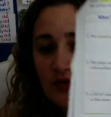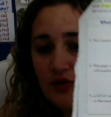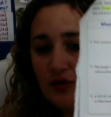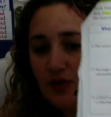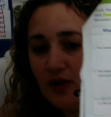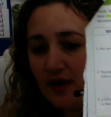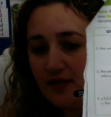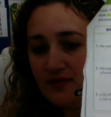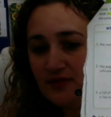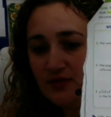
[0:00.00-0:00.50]
you
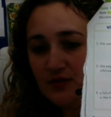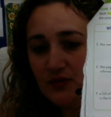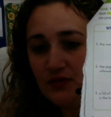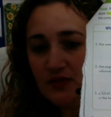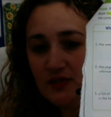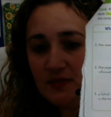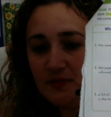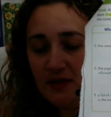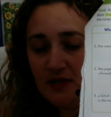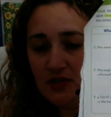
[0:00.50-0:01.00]
have to do
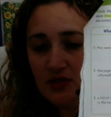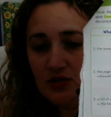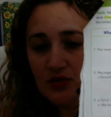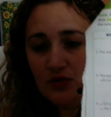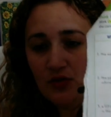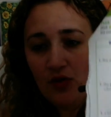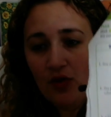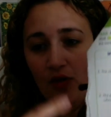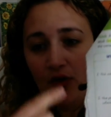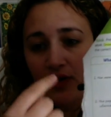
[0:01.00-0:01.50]
this page,
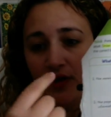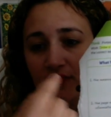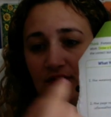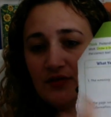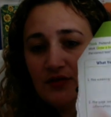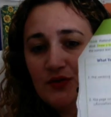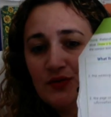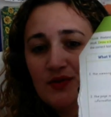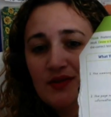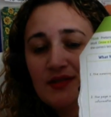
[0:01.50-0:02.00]
all you have to
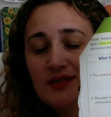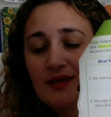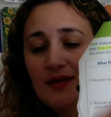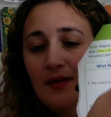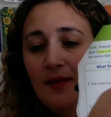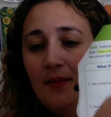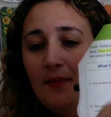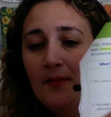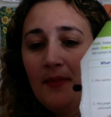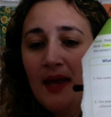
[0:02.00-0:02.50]
do is
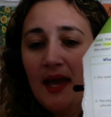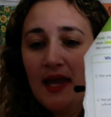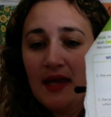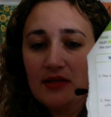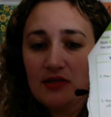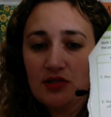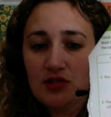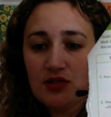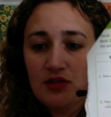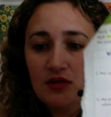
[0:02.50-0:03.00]

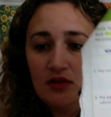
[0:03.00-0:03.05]
match